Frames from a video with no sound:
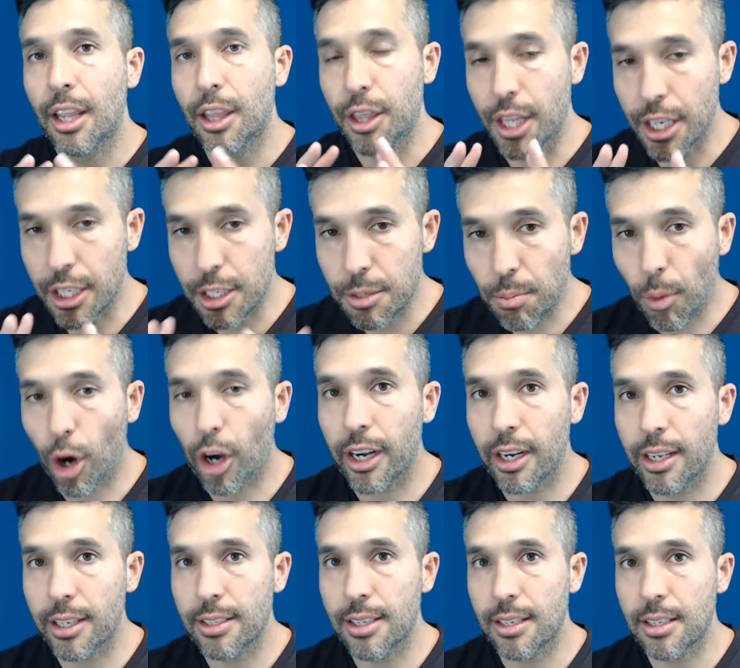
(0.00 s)
this
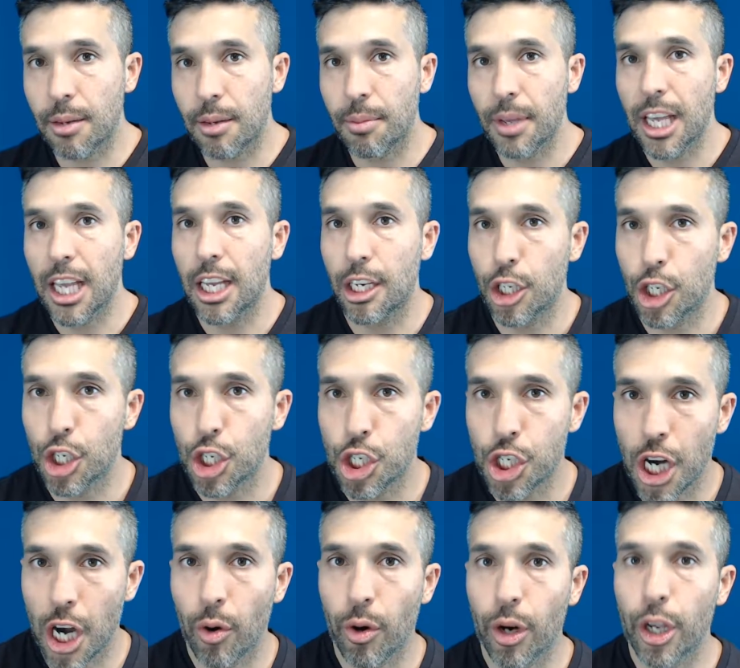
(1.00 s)
marketing system and
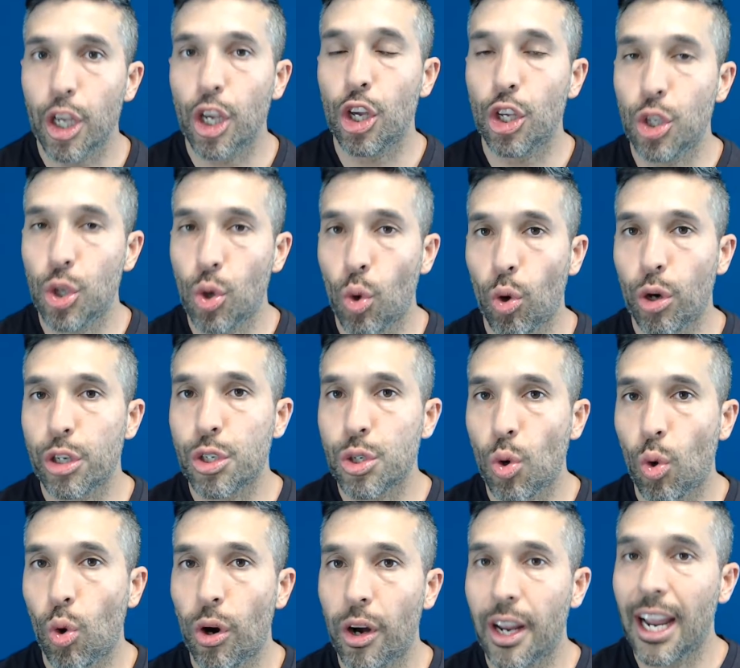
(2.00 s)
sharing your
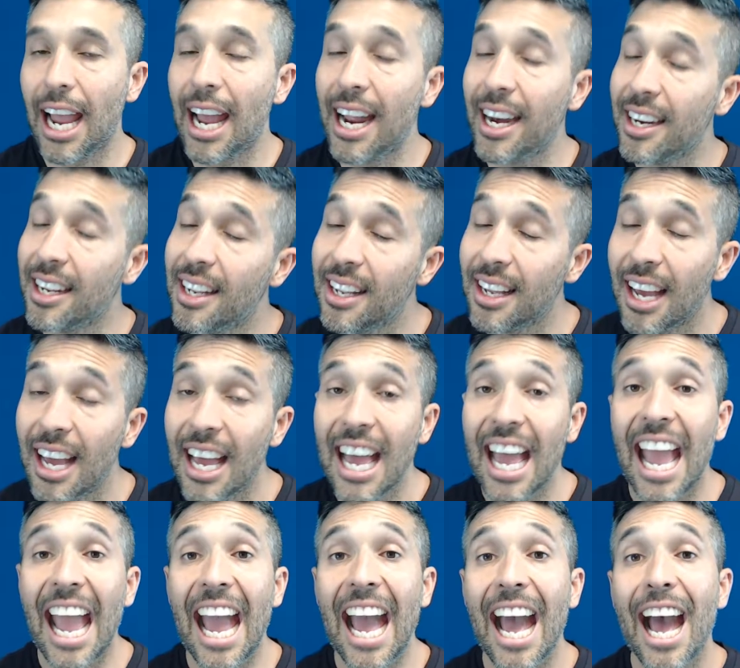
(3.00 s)
story
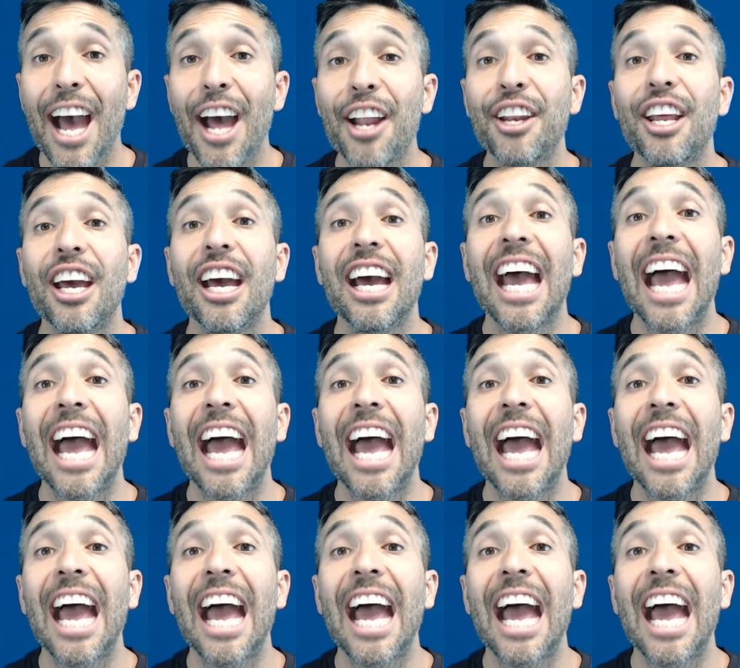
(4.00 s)
and